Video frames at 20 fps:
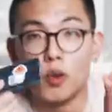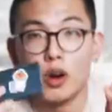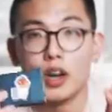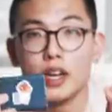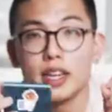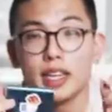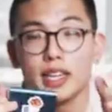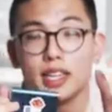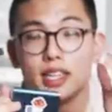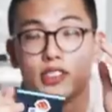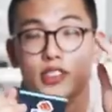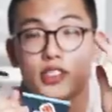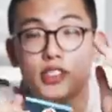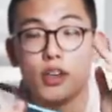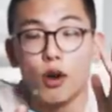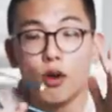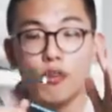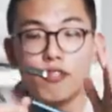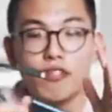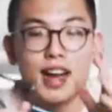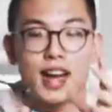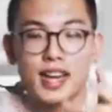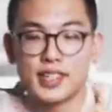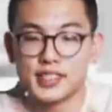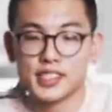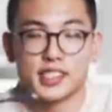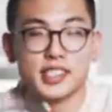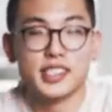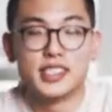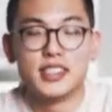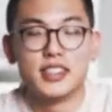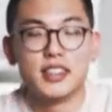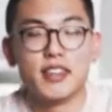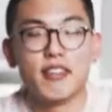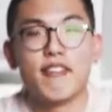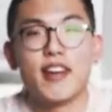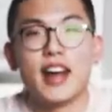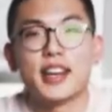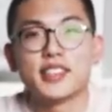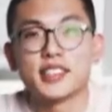one, it is so fast. It's literally
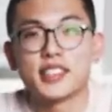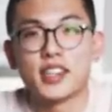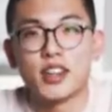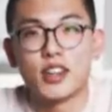the fastest